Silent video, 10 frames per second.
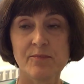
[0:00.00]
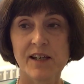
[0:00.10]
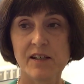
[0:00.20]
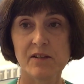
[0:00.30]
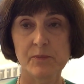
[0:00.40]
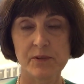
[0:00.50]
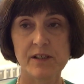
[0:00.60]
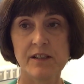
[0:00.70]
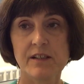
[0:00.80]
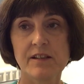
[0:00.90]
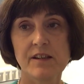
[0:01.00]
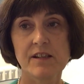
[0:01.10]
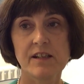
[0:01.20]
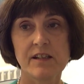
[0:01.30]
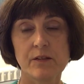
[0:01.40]
my opinion, the
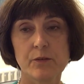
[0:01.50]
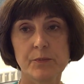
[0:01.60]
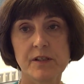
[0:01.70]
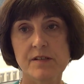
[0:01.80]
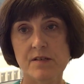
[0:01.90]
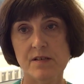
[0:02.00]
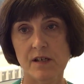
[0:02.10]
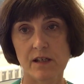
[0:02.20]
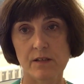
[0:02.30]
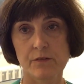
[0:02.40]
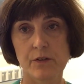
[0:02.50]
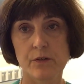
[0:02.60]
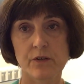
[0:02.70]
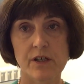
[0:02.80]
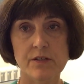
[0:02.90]
European Society of
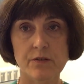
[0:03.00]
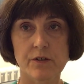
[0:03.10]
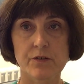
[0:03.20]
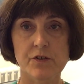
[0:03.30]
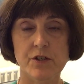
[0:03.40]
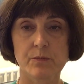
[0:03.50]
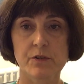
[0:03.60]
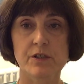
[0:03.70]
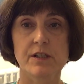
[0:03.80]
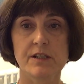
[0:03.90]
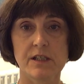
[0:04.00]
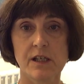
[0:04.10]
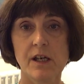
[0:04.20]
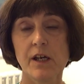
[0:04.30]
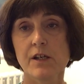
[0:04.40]
Neurogastroenterology and Motility